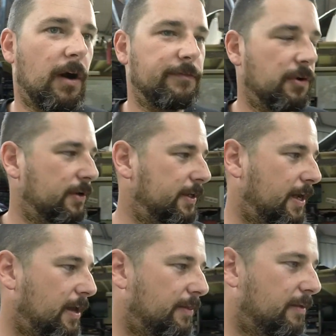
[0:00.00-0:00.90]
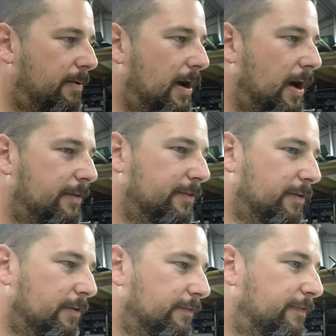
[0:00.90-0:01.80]
gone down the path
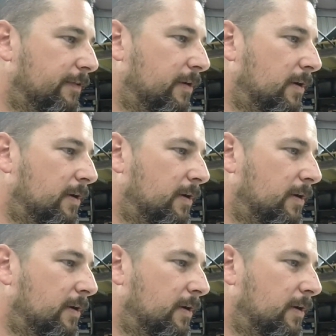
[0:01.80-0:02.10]
of